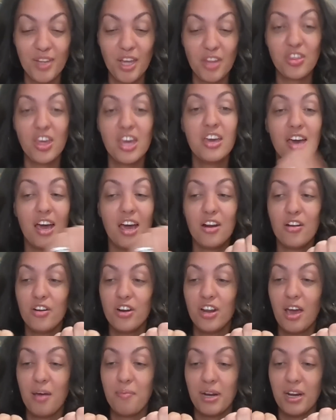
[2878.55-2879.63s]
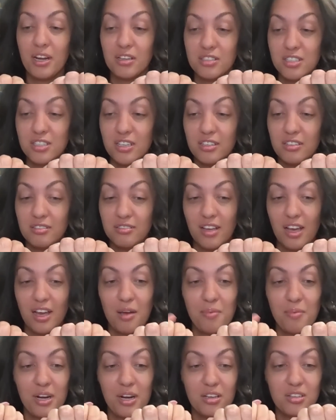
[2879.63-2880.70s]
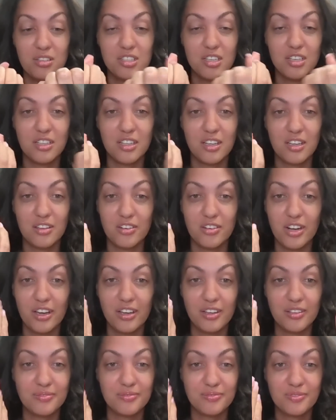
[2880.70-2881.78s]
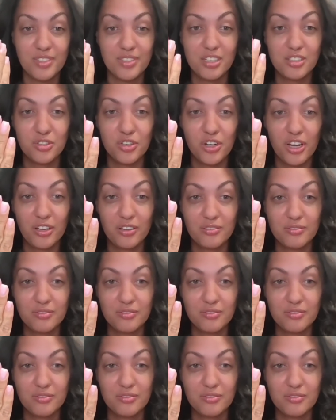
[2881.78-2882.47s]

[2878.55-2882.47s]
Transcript: Thank God I already got my nails done. I got my nails done the other day, yesterday.